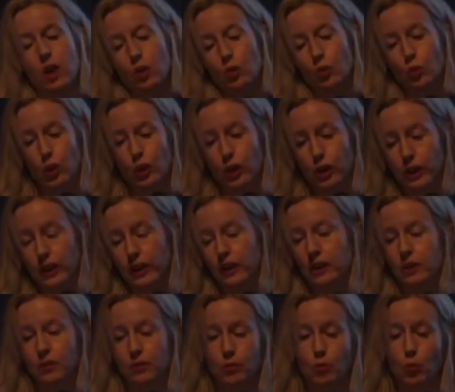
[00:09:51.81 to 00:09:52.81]
work
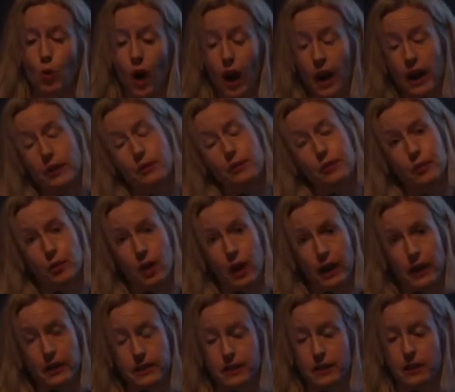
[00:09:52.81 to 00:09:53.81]
in a wide
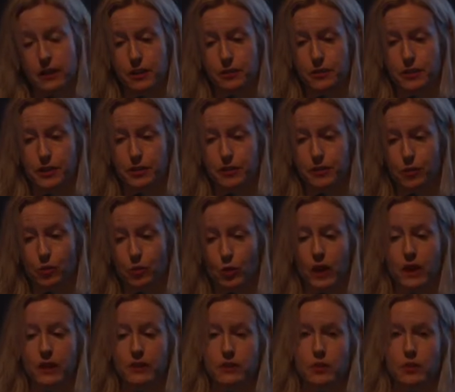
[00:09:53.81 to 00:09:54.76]
variety of different ways.